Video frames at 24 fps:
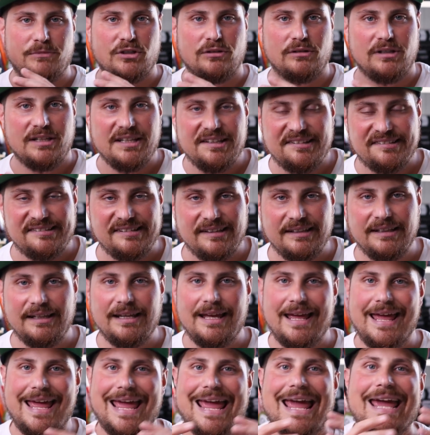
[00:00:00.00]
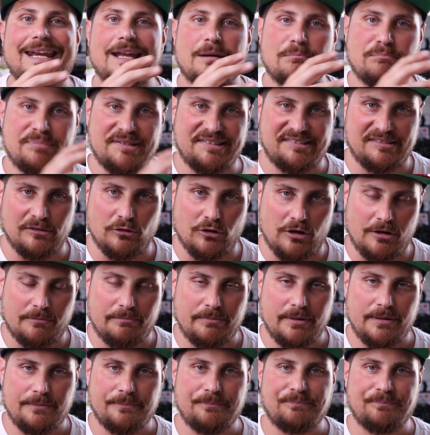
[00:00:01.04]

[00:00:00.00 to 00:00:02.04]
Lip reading: to listen and absorb.